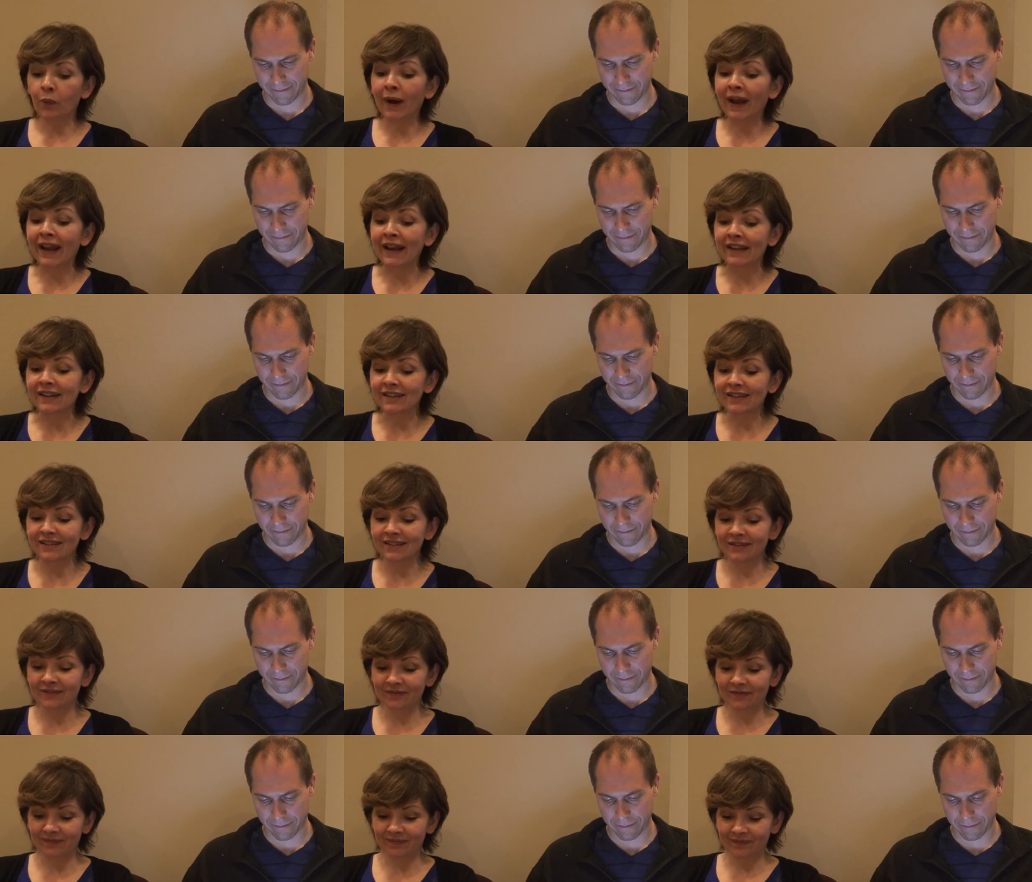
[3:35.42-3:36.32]
Speaker 1: Wait,
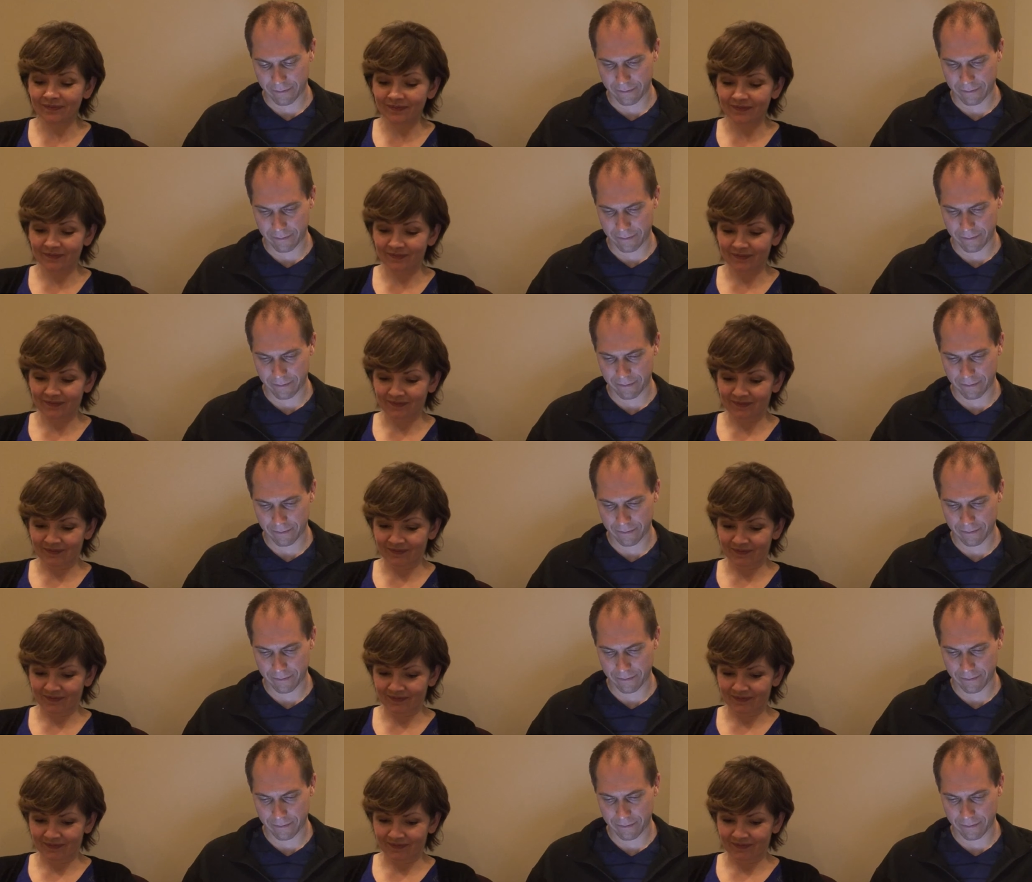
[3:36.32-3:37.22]
Fred pauses.
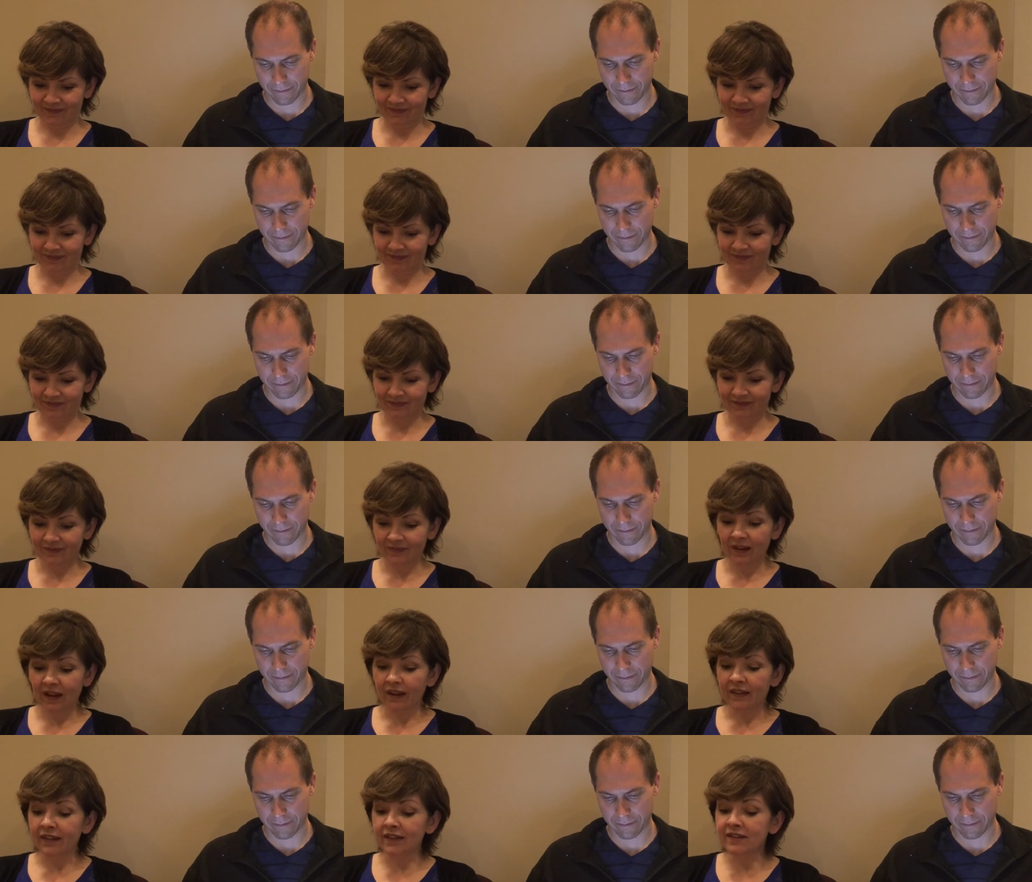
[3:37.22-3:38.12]

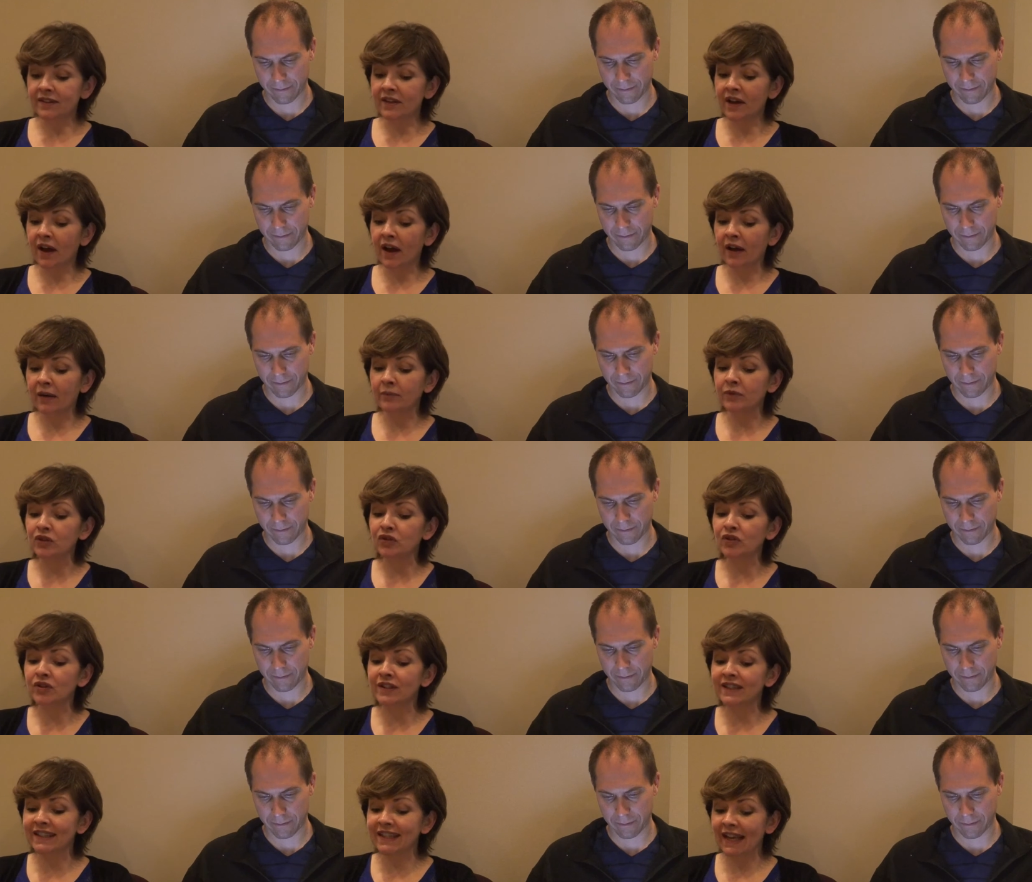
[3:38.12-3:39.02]
This time you
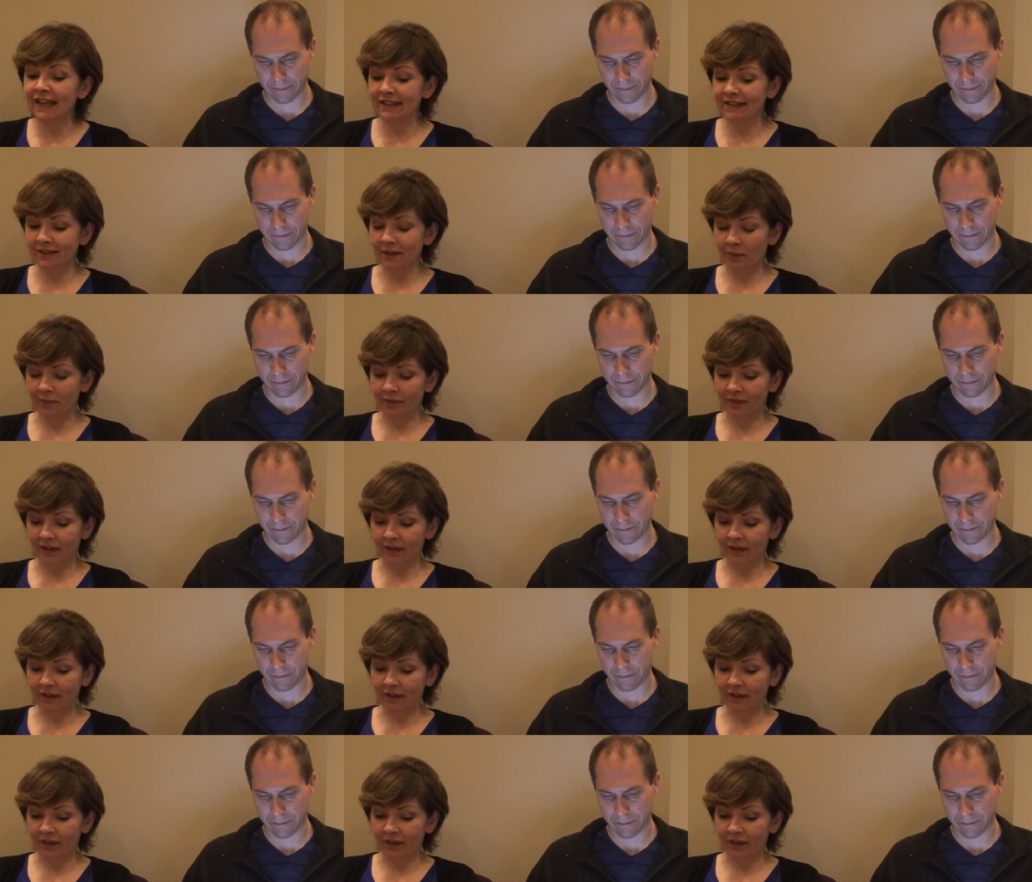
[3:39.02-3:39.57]
should say something.